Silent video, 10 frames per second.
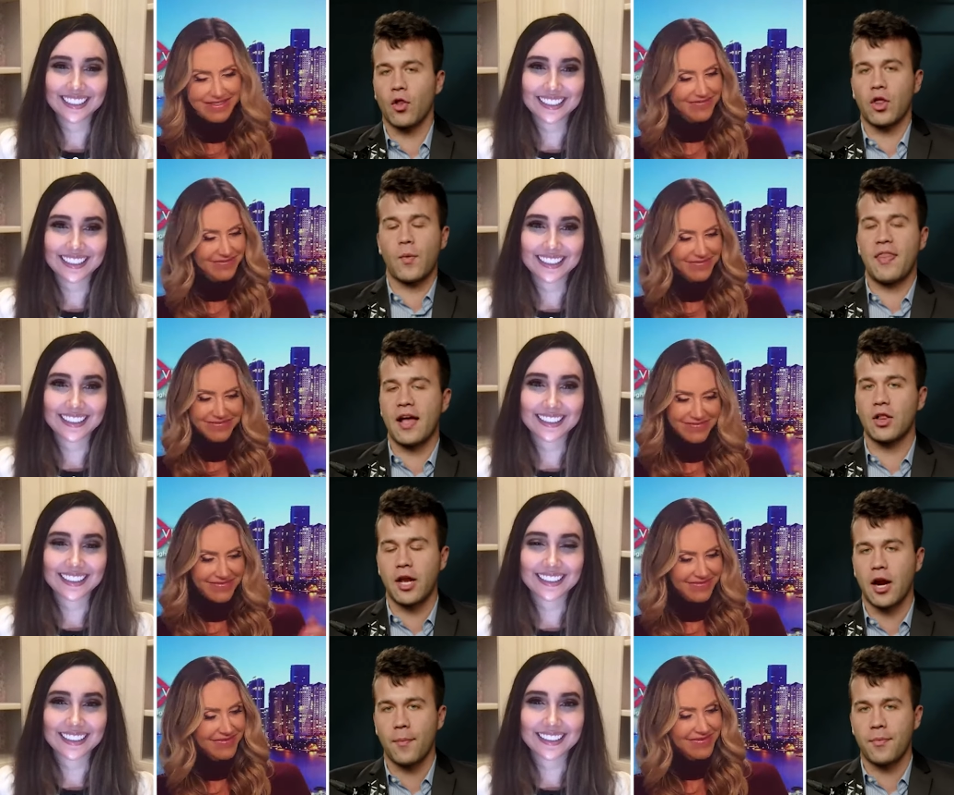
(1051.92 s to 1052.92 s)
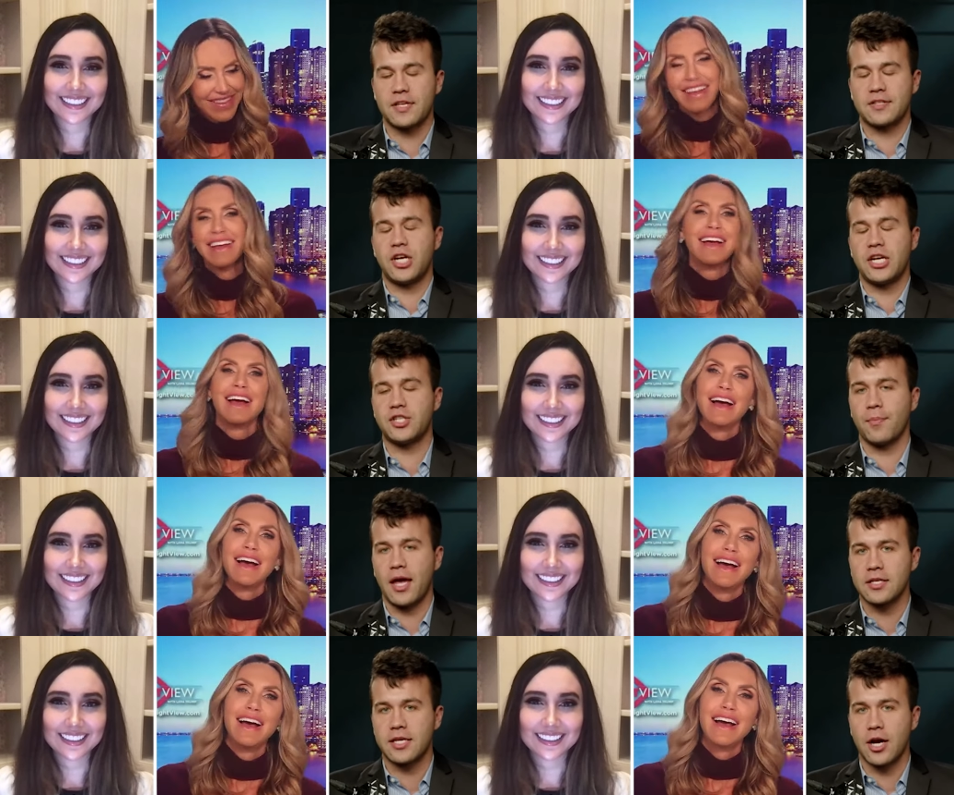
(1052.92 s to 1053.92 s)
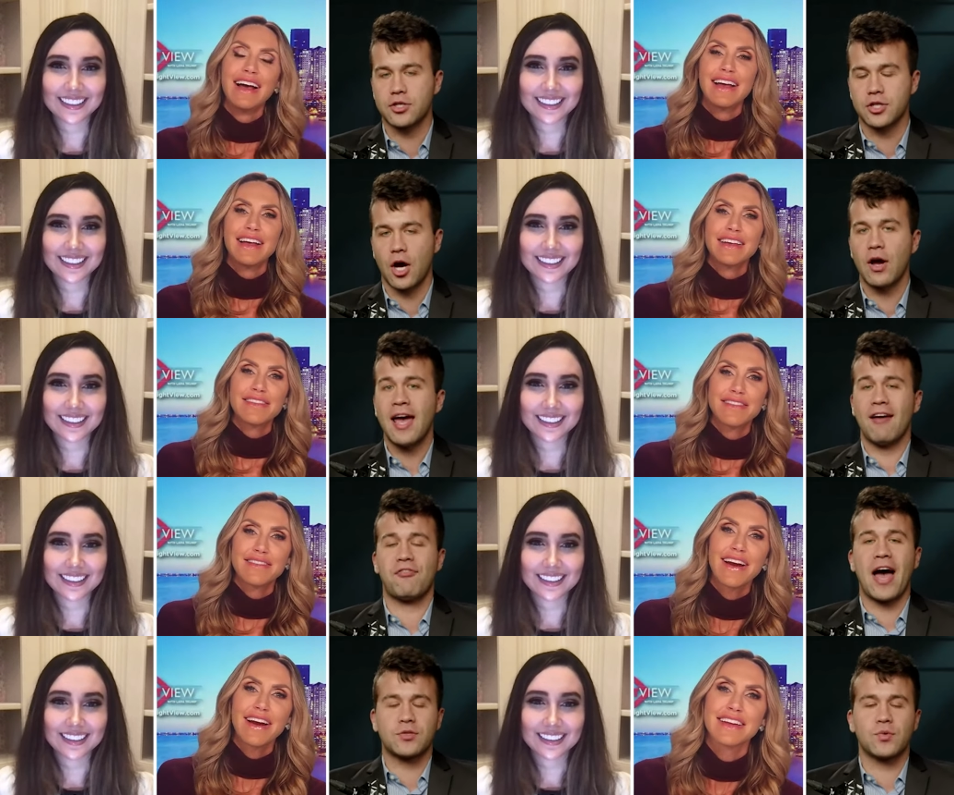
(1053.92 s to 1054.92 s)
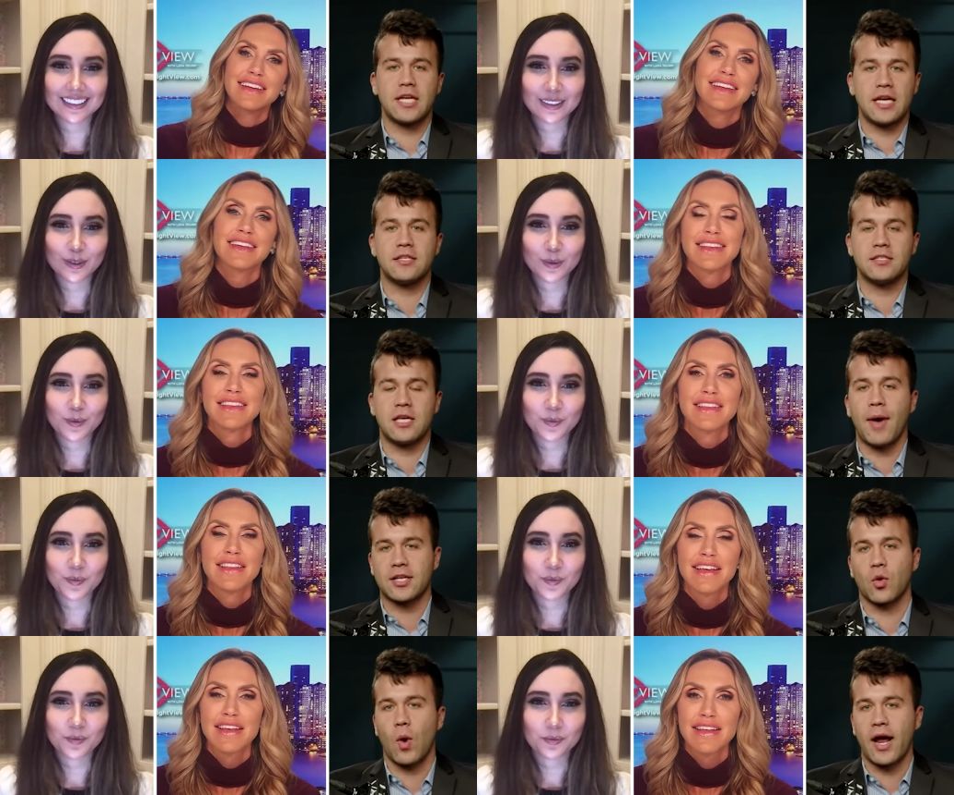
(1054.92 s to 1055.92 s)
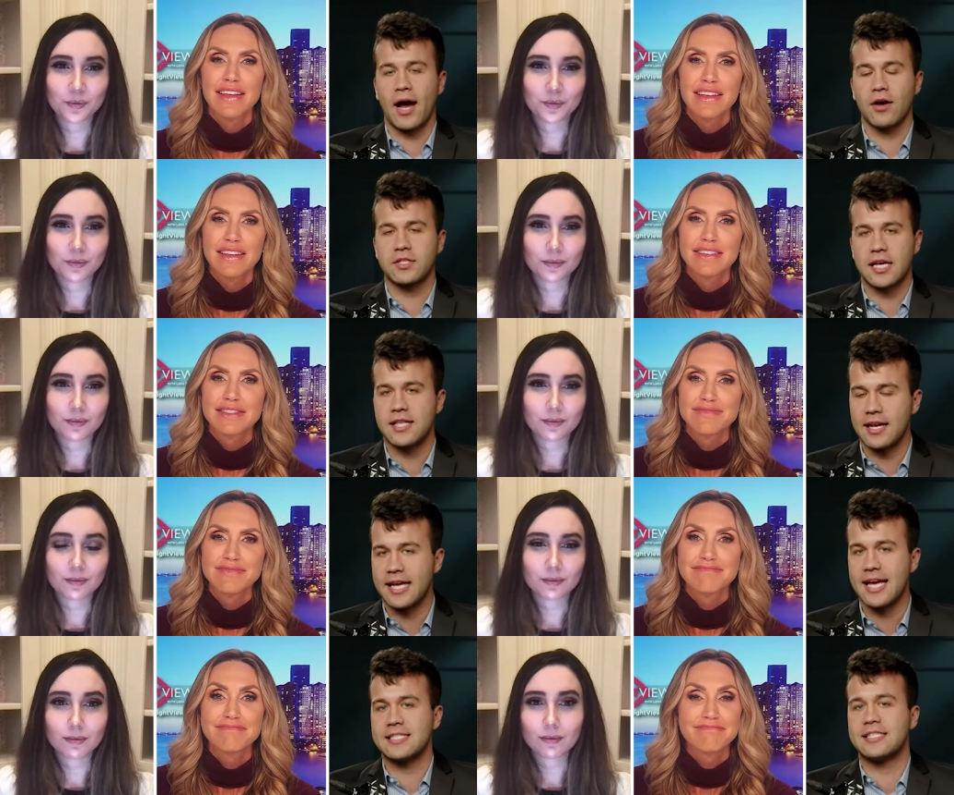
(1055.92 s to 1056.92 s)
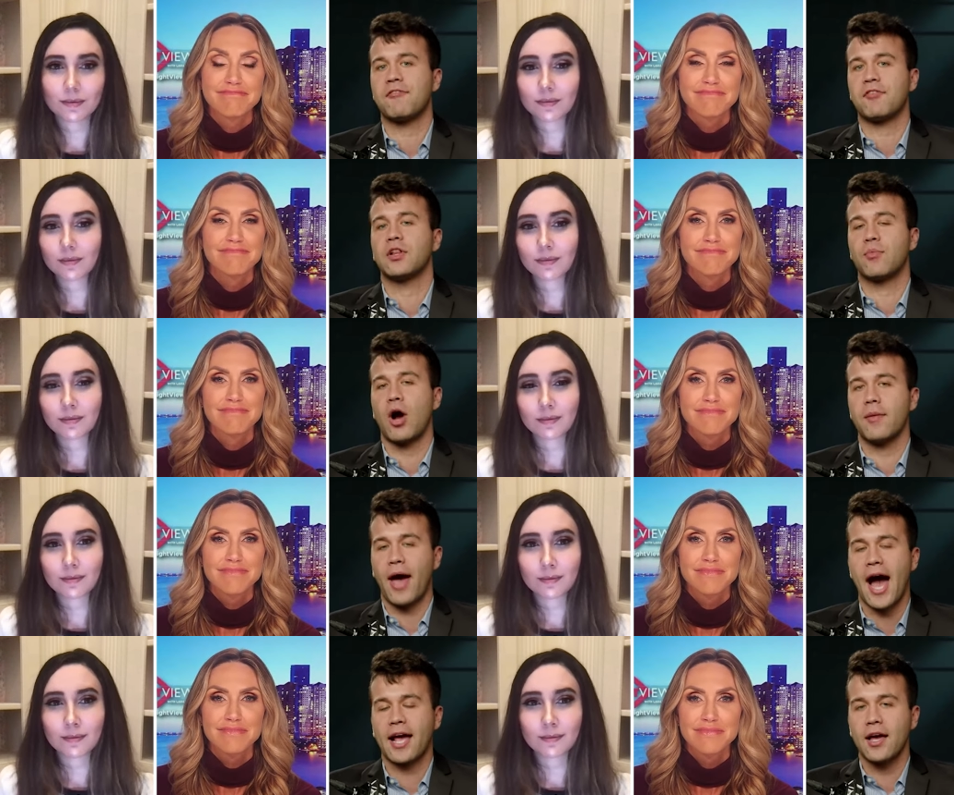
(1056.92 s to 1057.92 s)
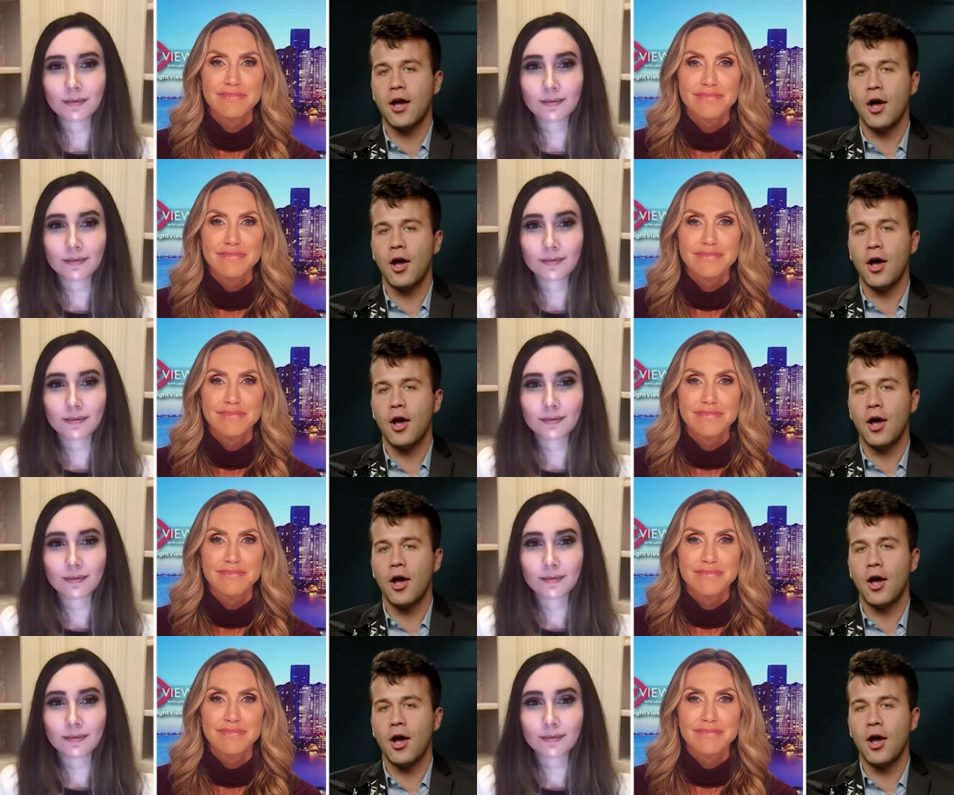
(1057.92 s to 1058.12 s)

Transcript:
Speaker 1: the only way they can clean it up is if this Xi Jinping is here. So if that's what decency back to the White House is, then he has definitely brought it back.